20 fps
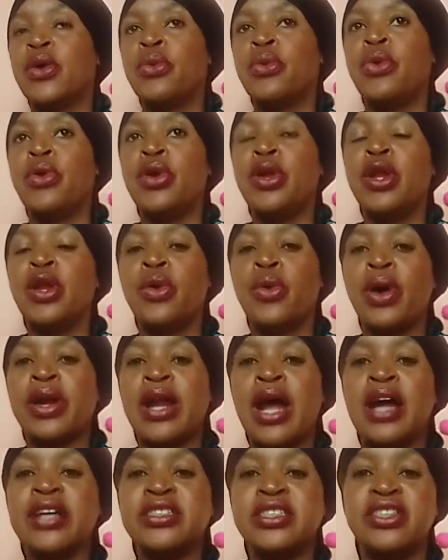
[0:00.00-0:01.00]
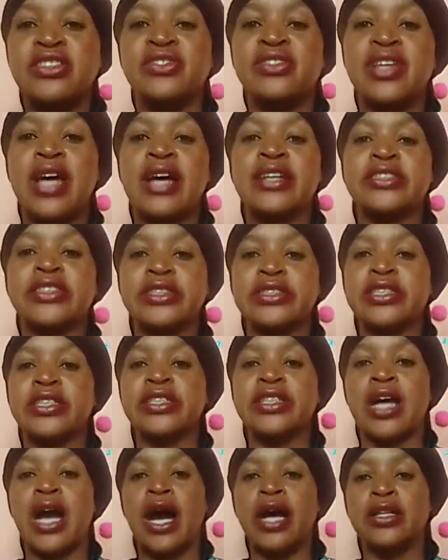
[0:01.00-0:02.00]
we really want to achieve a
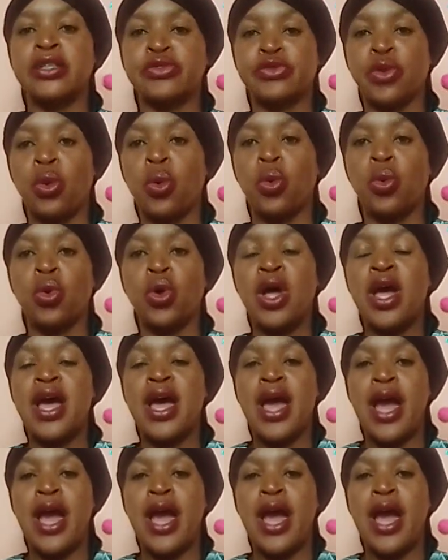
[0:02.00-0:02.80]
certain kind of goal